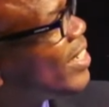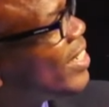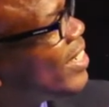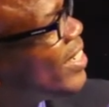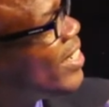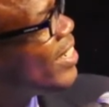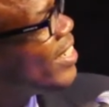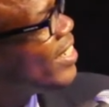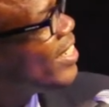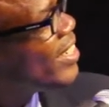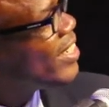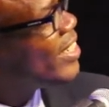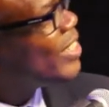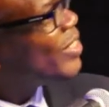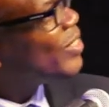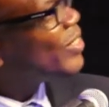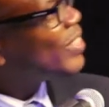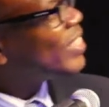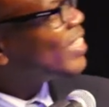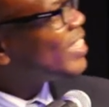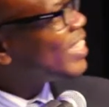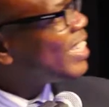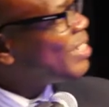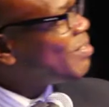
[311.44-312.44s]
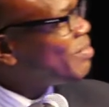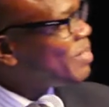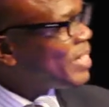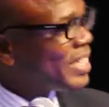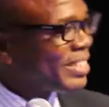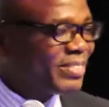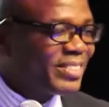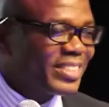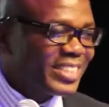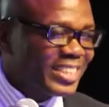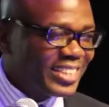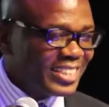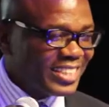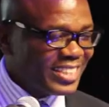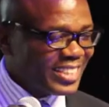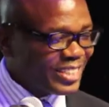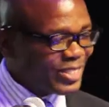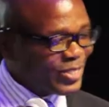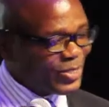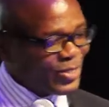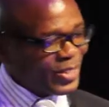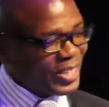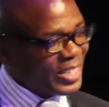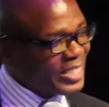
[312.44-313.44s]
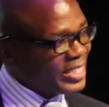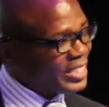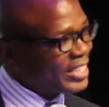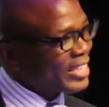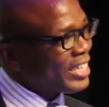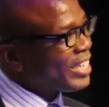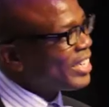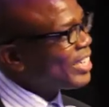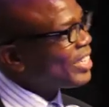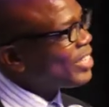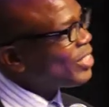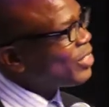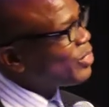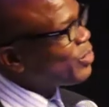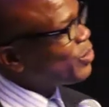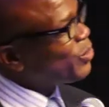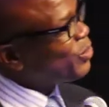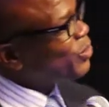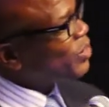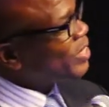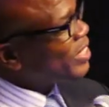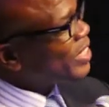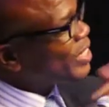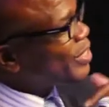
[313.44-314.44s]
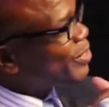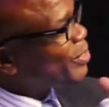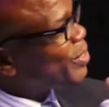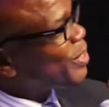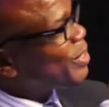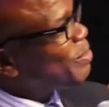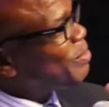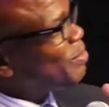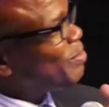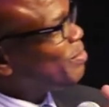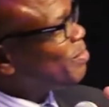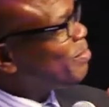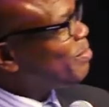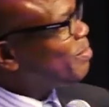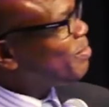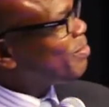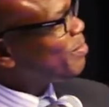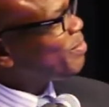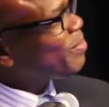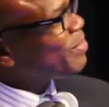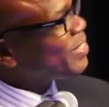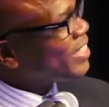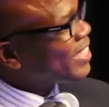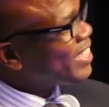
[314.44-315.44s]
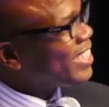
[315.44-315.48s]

You see, I'm left-handed, so I struggle to read from